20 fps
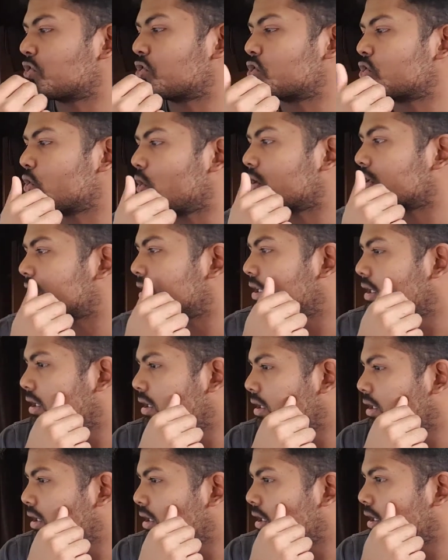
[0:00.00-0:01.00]
shocked.
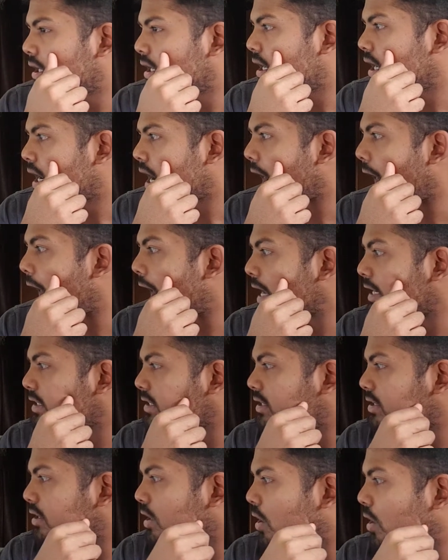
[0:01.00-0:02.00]

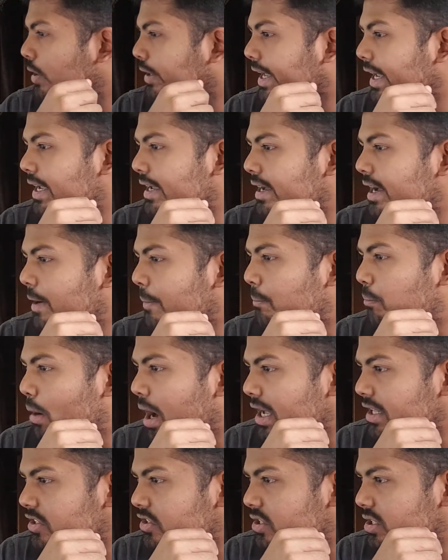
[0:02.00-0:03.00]
And okay, a
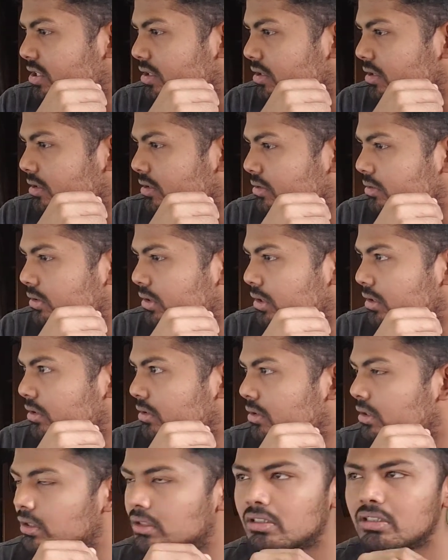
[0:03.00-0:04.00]
punch.
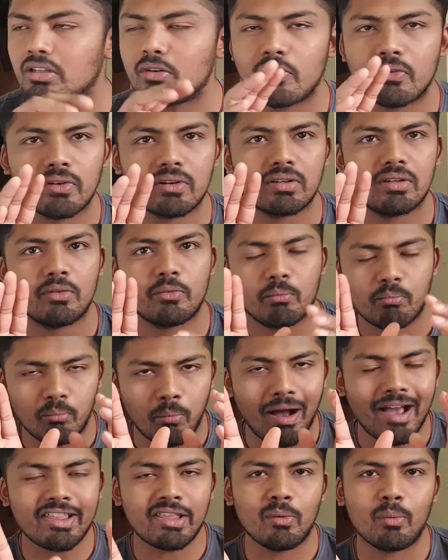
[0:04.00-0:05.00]

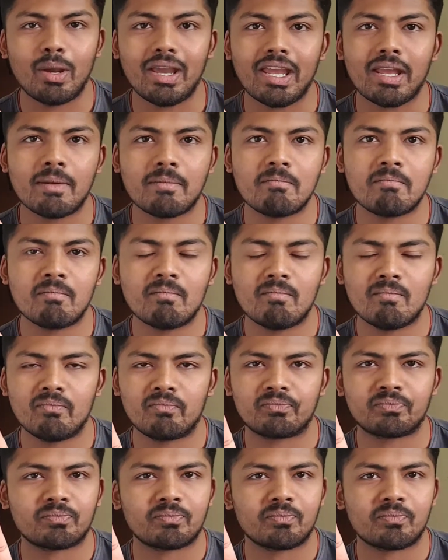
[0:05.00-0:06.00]
By the way,
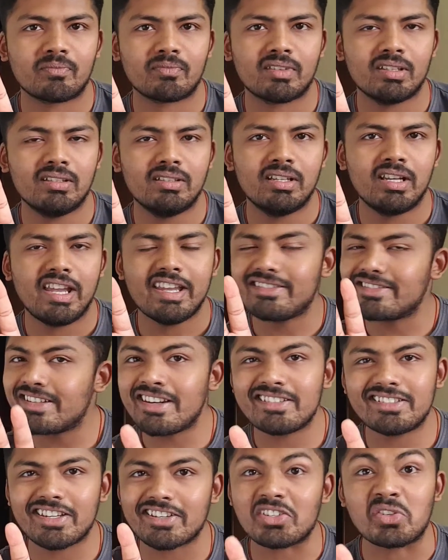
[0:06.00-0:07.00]
isn't
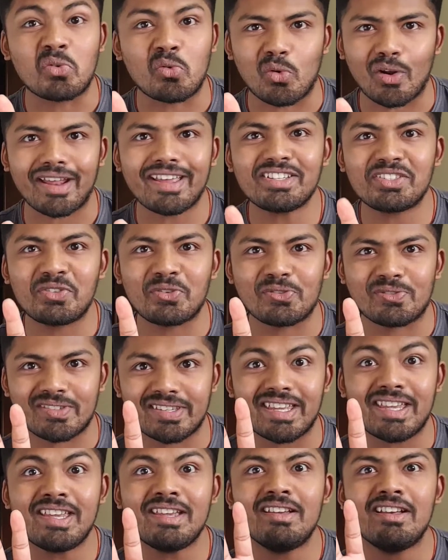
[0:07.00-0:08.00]
it just great to
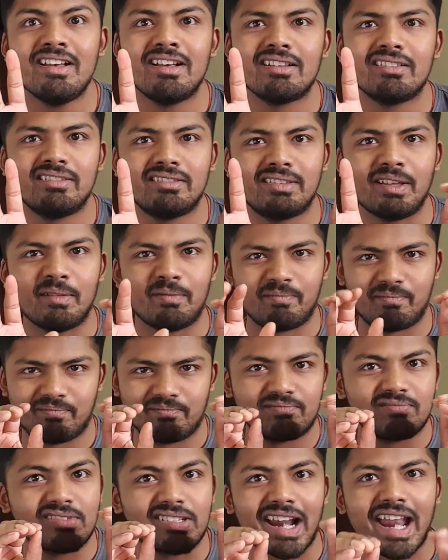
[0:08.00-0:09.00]
see the
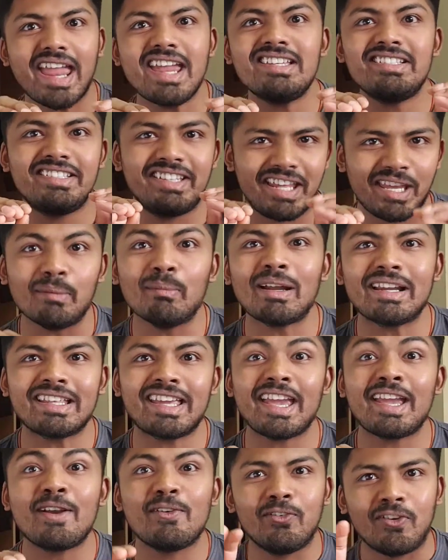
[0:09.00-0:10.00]
great Demon
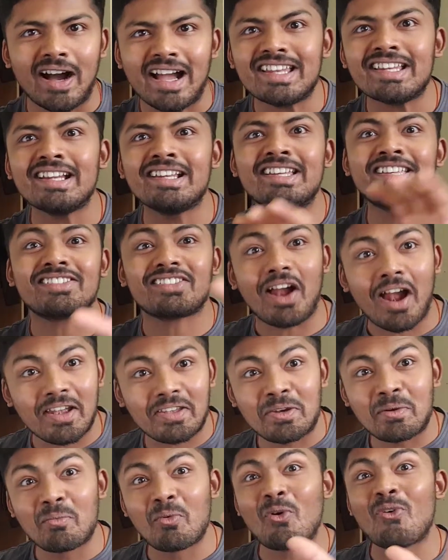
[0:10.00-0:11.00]
King finally start
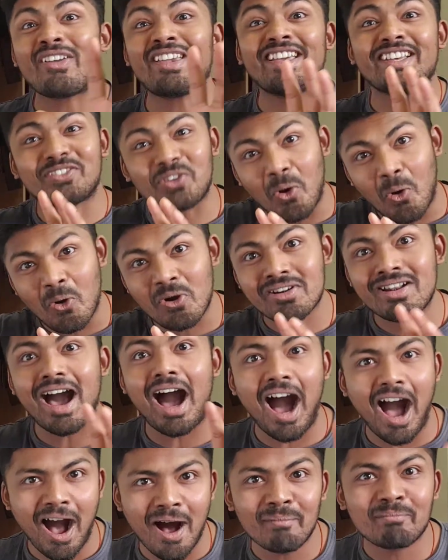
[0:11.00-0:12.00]
to move his own
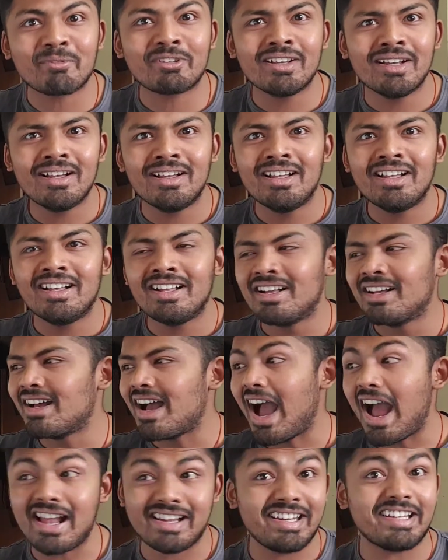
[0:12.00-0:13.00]
arms?
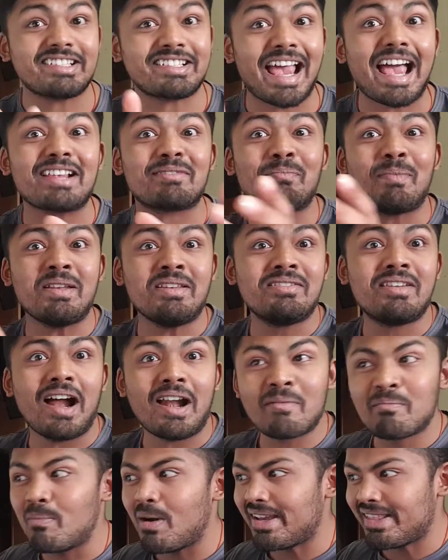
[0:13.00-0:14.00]
And it has been
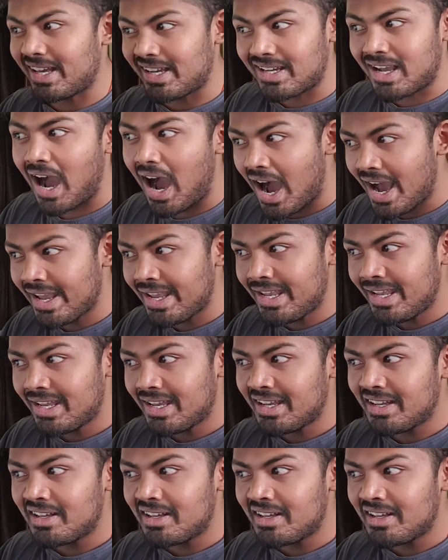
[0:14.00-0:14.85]
done by the guy